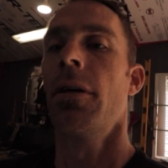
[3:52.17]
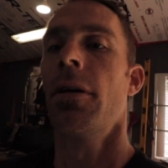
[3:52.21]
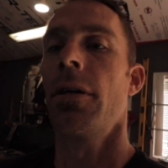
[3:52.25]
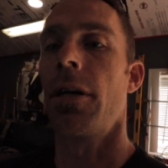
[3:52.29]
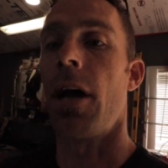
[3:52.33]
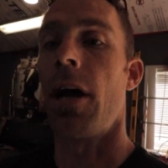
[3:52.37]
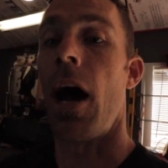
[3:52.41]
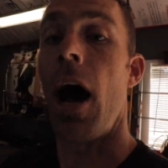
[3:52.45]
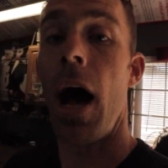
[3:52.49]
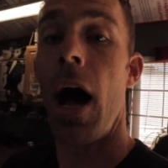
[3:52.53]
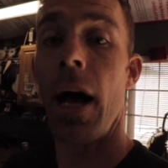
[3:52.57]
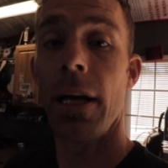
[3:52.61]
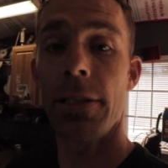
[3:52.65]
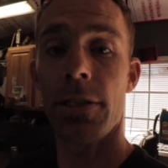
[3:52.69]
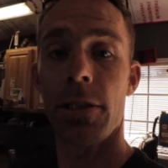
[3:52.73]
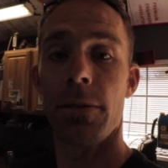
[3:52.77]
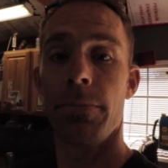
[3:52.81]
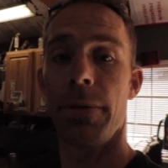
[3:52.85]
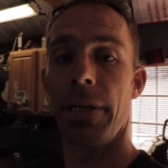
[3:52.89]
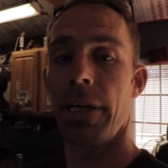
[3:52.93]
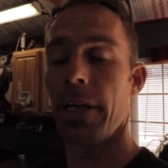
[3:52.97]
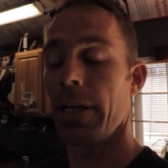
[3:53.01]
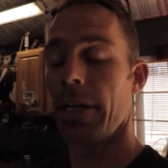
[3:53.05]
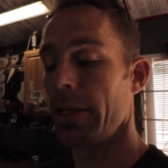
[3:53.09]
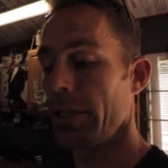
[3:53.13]
costs
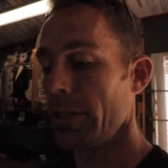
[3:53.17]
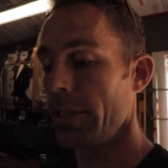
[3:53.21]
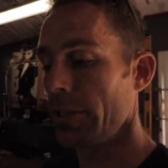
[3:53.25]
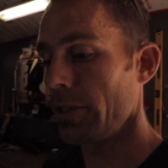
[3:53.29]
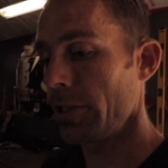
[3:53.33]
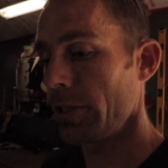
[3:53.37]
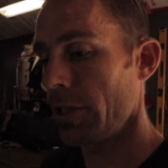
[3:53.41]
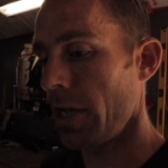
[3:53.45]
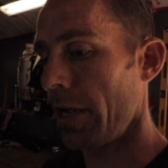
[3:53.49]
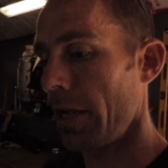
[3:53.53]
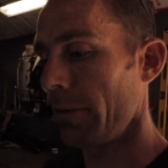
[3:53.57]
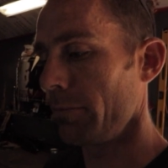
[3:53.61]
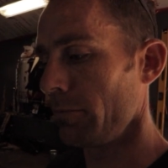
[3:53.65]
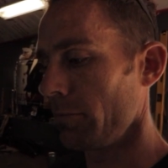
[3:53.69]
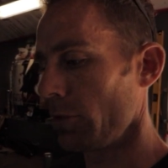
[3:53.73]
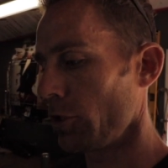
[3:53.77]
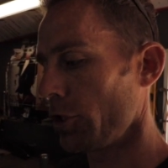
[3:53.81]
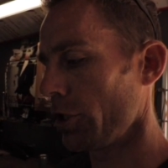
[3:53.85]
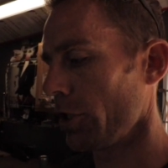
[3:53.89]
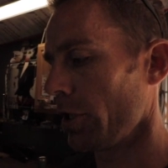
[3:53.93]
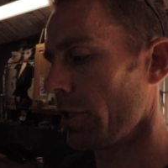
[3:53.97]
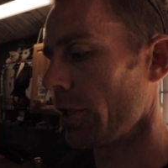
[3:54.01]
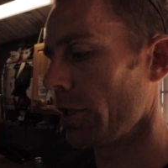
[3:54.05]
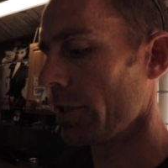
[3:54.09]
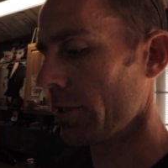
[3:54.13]
because I'm
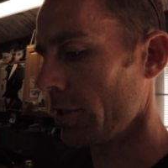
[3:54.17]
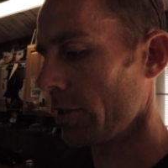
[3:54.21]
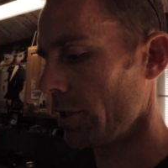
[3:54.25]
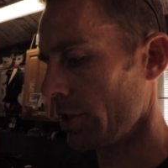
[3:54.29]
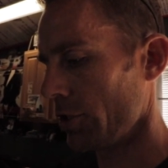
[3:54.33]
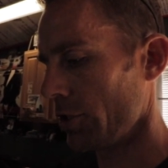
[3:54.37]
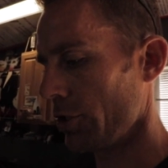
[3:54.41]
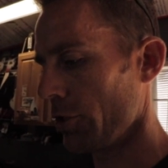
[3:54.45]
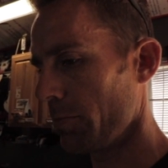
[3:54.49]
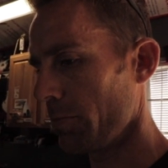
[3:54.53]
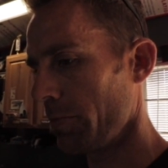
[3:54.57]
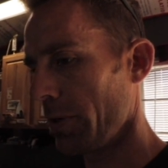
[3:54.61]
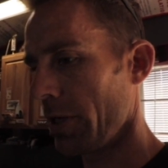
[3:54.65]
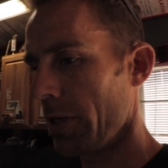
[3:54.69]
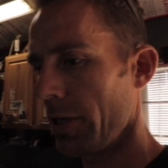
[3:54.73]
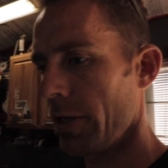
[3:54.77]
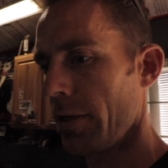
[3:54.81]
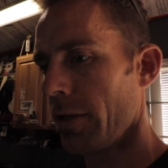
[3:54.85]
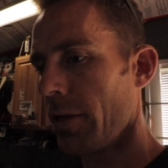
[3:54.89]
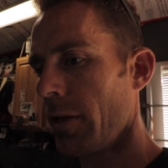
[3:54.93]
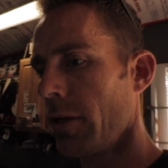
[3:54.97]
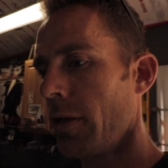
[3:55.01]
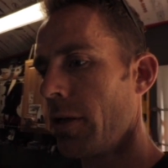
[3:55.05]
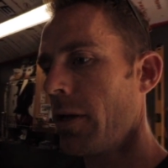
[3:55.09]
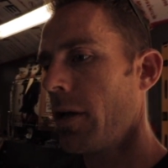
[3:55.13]
sure it's
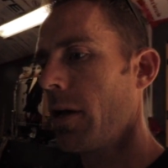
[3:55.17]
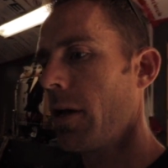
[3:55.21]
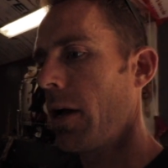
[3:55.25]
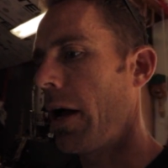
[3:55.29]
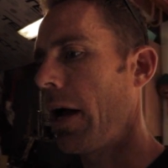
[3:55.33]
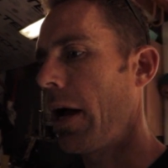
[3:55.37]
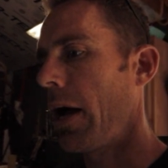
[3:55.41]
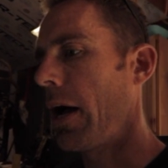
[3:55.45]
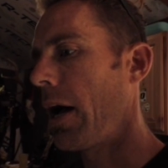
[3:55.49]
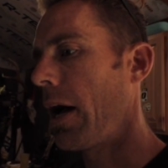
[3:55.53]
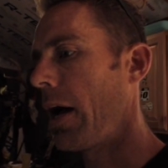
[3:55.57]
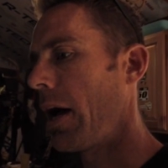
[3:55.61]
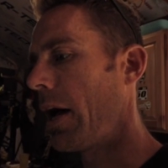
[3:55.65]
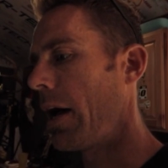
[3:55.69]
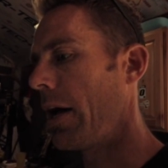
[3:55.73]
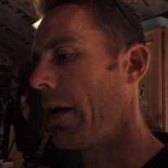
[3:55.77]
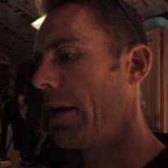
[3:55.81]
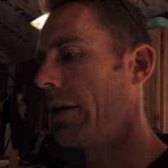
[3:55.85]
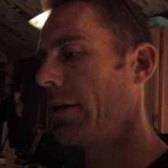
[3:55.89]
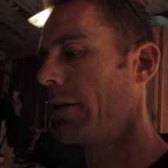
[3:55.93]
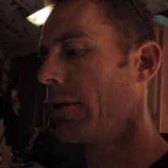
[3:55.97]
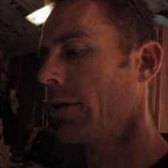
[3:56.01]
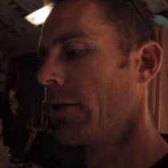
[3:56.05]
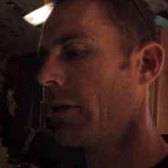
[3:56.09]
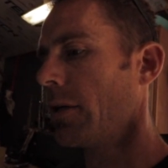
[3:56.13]
stupid.
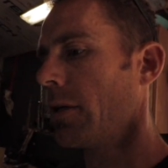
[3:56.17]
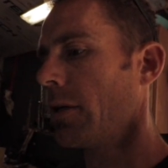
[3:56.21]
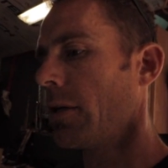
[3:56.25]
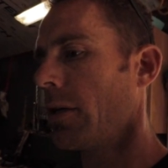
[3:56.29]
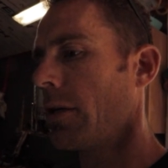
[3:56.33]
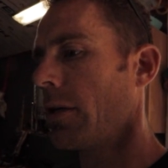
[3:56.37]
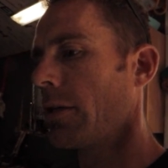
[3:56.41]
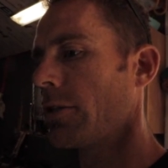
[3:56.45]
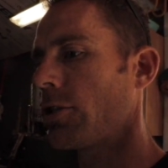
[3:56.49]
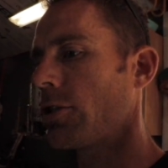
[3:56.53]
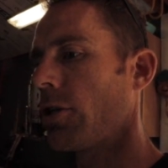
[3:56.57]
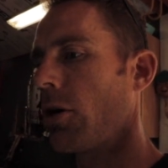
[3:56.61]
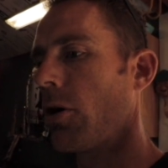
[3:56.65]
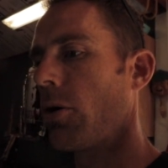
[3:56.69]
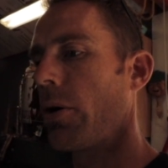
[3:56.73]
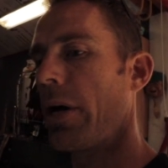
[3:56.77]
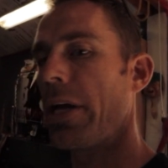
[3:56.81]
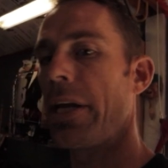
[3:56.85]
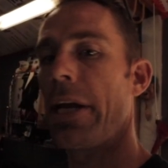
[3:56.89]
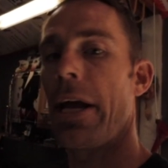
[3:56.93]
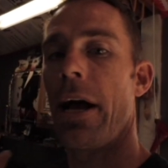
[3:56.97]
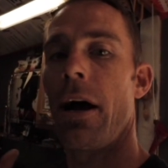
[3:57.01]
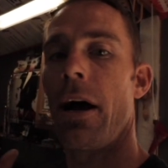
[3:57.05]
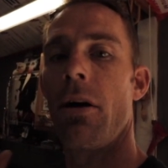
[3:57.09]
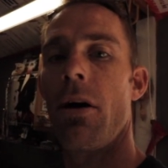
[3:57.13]
Uh, so
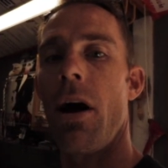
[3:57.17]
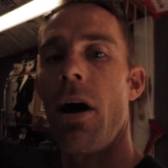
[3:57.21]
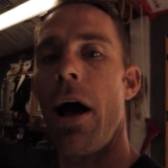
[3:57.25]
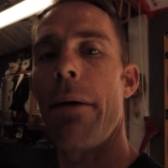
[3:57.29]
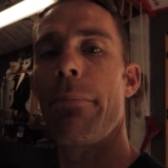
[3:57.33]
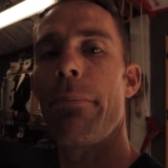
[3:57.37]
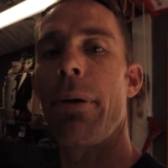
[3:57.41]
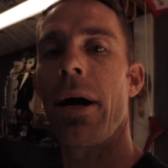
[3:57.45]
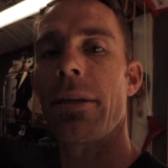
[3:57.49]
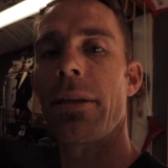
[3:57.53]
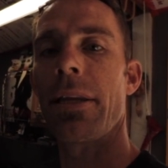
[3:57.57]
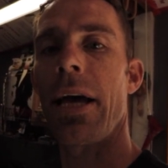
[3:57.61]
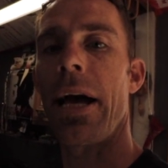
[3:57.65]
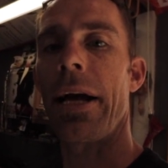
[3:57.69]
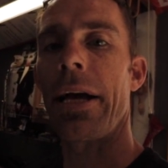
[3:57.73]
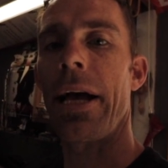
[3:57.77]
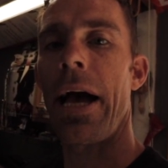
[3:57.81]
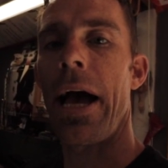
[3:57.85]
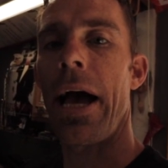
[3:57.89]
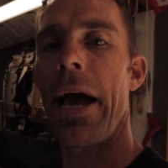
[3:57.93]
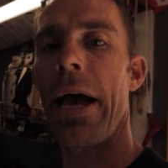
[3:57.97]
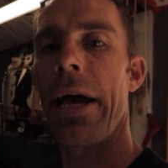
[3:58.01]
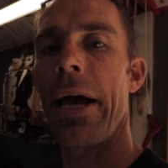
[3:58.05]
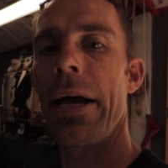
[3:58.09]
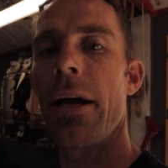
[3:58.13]
anyhow, I bought that
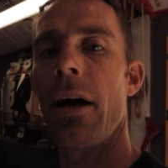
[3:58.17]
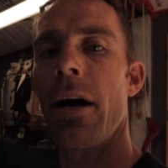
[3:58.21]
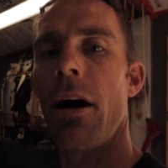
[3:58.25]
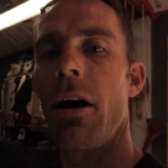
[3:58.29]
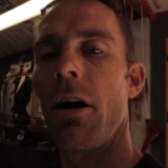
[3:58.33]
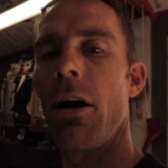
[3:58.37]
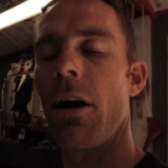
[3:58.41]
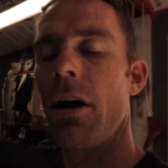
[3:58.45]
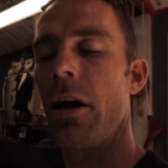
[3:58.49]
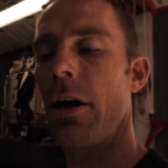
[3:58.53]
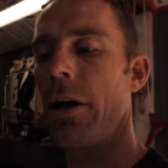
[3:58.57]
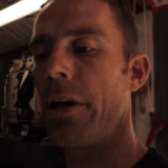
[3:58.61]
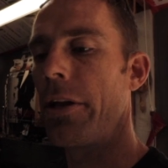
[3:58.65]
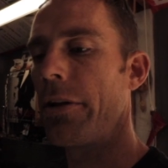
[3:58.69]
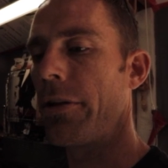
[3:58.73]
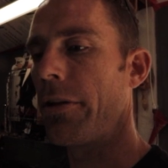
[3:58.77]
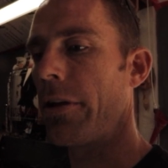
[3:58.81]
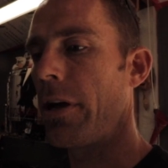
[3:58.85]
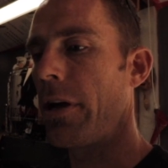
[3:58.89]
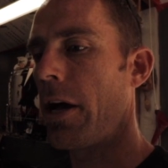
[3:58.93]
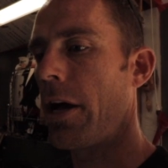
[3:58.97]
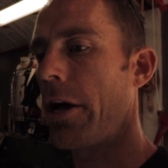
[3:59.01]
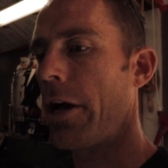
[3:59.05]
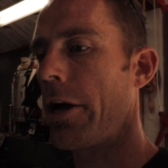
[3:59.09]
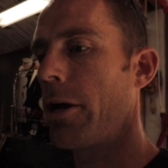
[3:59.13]
guy on
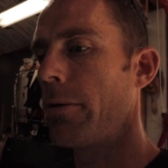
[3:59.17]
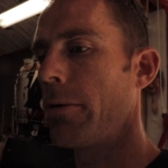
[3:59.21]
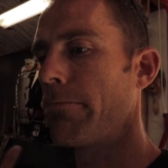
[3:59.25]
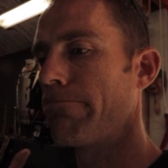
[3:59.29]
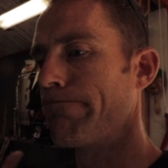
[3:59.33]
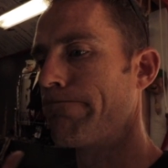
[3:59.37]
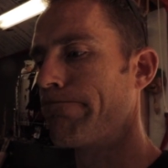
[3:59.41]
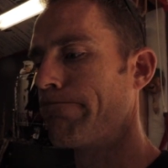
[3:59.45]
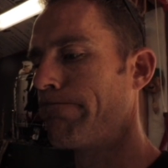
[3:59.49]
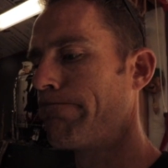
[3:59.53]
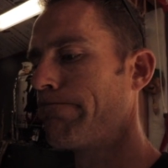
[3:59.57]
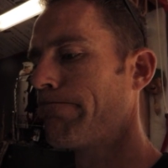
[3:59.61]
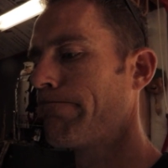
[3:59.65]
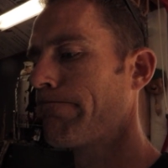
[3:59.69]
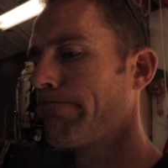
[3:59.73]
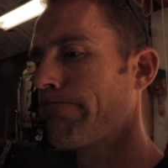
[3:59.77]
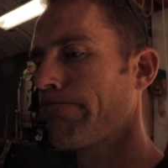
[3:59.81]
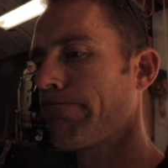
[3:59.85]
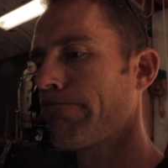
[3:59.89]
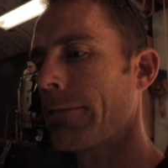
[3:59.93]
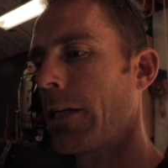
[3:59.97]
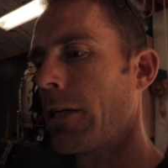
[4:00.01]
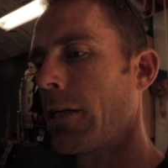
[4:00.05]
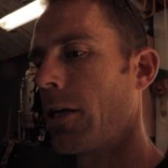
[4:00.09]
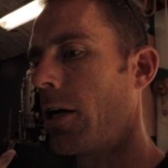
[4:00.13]
um,
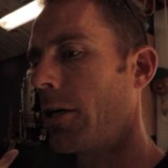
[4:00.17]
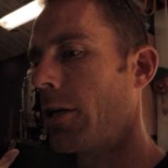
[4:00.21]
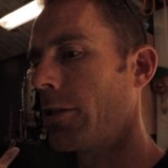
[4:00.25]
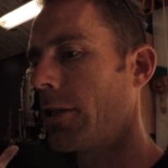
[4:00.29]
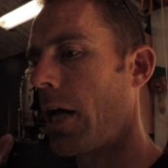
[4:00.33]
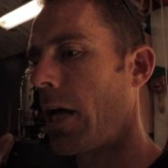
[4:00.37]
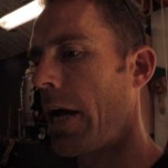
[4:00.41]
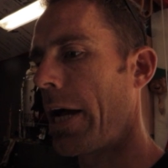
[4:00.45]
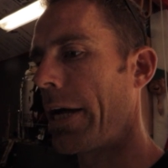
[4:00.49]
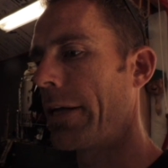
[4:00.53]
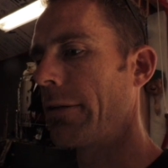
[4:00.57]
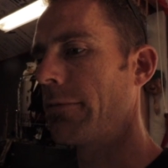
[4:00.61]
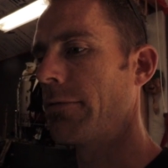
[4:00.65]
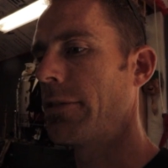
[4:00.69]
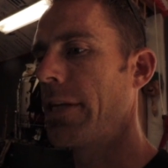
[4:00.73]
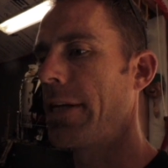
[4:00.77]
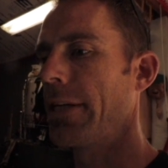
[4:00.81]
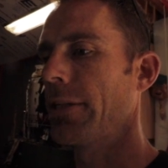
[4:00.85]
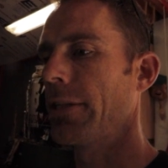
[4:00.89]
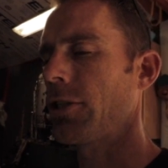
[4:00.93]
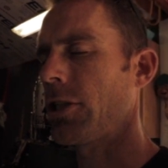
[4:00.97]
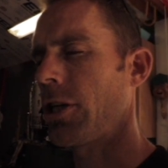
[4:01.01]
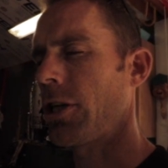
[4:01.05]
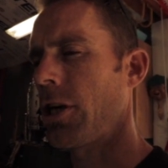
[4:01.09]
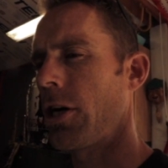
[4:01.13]
online,
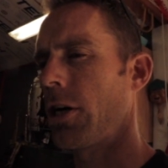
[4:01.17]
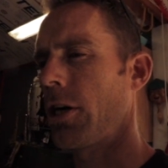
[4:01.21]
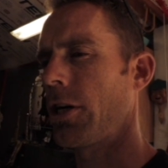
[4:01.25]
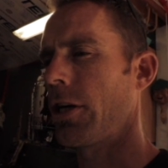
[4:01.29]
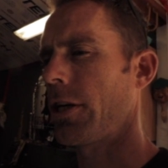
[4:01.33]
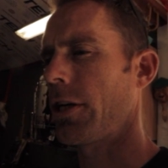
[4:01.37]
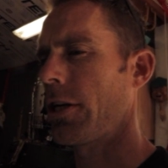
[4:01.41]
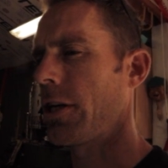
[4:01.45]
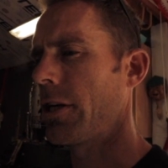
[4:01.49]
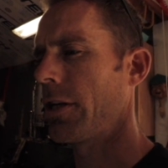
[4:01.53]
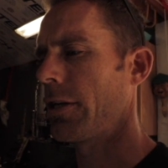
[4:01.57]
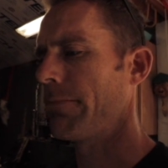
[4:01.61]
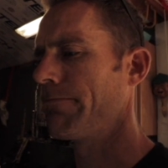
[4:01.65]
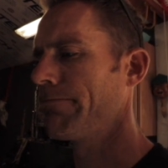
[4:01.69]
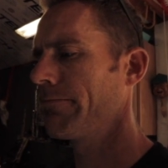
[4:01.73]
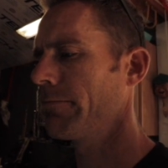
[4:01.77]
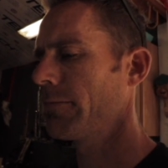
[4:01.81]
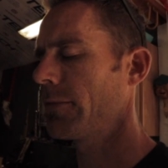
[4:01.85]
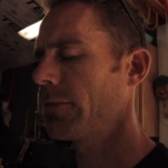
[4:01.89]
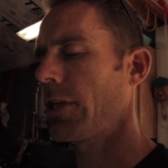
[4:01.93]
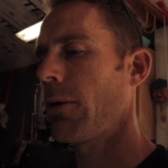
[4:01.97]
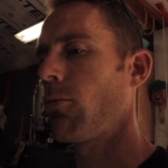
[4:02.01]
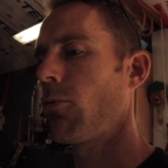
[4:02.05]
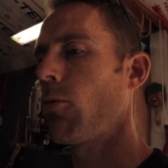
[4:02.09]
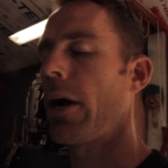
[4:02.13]
Dennis Kirk or
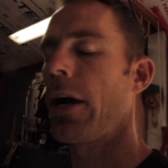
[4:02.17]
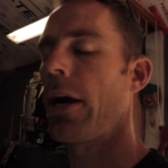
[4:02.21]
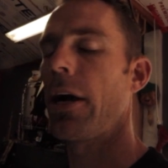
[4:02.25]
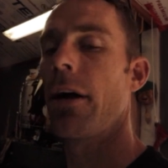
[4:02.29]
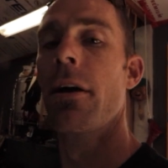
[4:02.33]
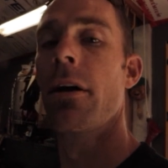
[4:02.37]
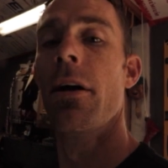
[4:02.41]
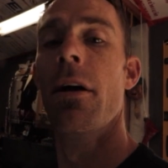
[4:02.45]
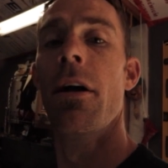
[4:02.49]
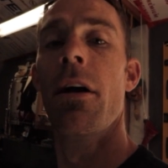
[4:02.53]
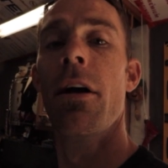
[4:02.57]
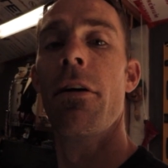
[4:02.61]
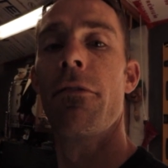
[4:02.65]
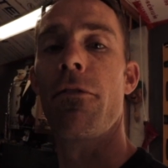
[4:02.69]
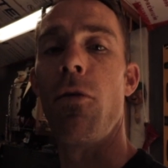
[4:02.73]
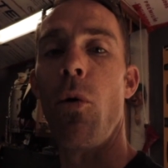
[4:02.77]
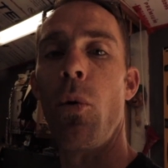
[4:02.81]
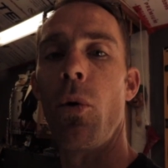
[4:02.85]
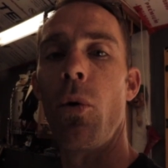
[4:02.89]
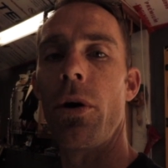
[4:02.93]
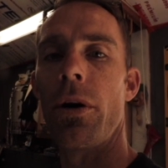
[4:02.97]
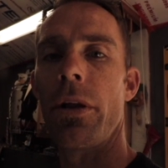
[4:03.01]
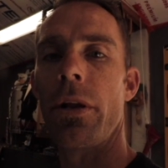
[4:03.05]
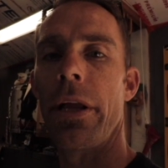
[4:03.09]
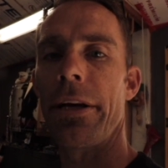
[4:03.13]
somewhere
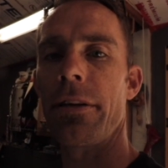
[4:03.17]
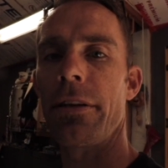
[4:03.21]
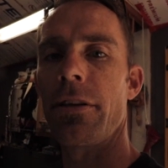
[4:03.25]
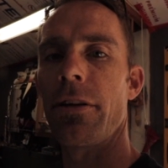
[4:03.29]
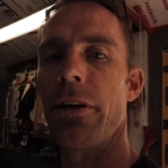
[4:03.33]
for like